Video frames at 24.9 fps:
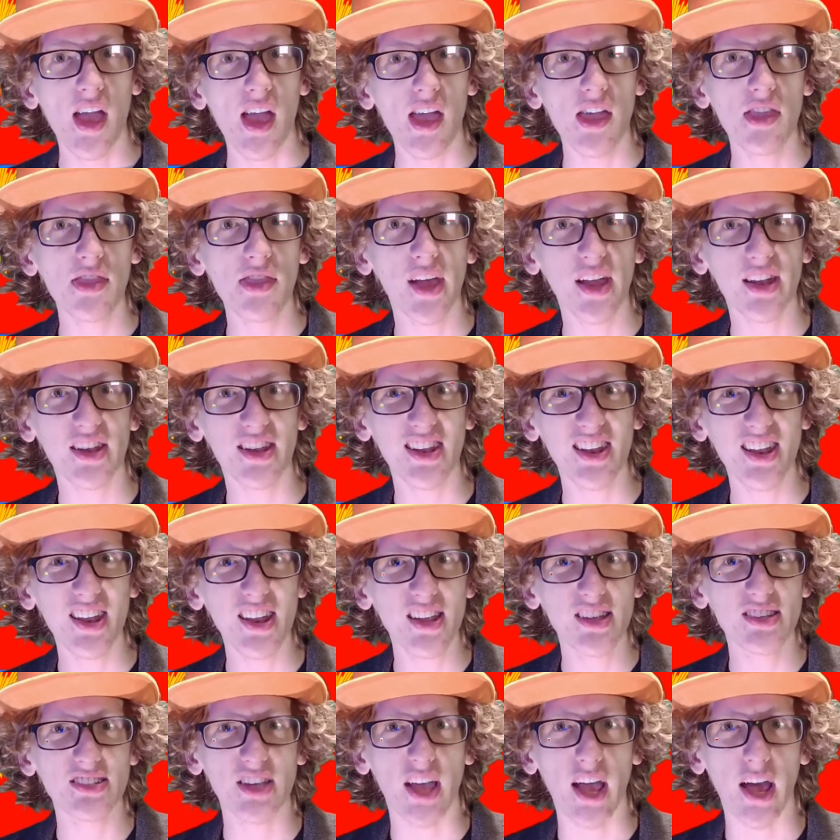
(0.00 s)
in that it
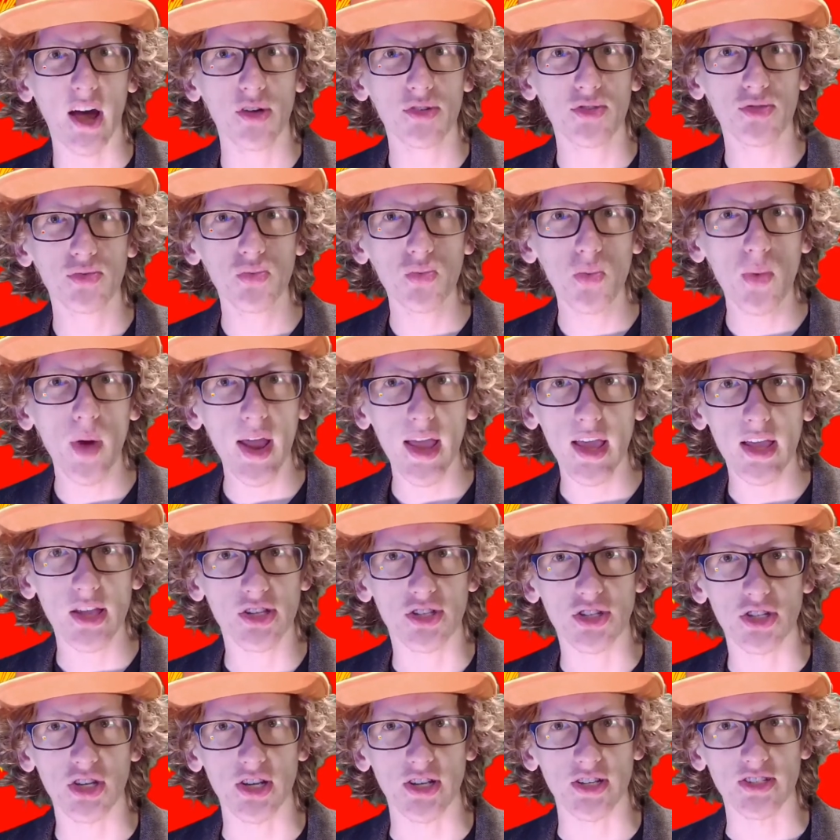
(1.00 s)
is
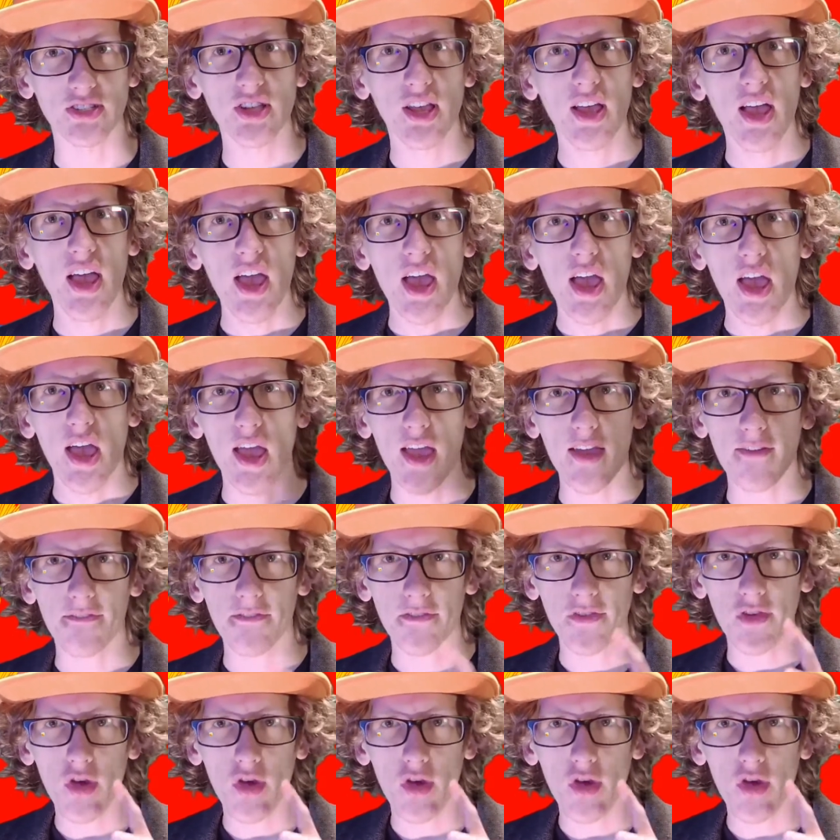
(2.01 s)
outrageous. If